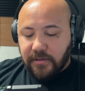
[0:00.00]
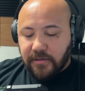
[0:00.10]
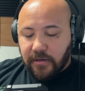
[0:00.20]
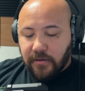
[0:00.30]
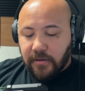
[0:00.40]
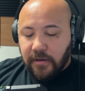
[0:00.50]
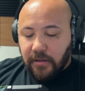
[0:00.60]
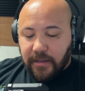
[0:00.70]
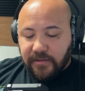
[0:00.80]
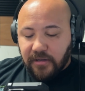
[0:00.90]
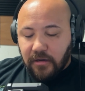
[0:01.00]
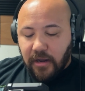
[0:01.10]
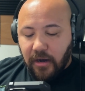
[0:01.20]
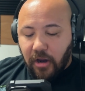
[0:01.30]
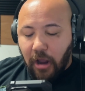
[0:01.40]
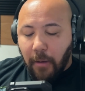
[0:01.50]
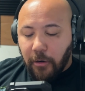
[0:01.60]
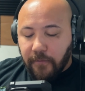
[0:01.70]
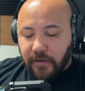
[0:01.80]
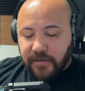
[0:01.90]
So let's kind of come
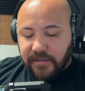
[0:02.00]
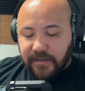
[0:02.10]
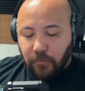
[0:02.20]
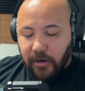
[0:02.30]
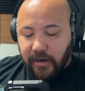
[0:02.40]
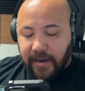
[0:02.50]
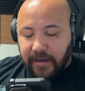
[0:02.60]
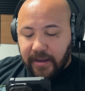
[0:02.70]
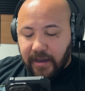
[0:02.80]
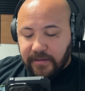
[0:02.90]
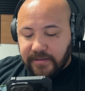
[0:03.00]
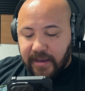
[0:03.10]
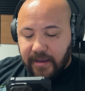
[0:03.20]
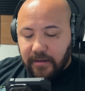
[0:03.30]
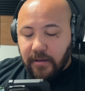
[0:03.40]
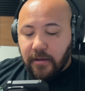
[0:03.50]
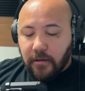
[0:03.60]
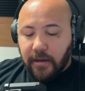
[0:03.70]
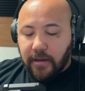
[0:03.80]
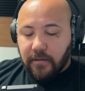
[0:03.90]
over and see where it cuts at.
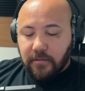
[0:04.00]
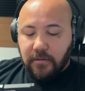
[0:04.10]
Okay.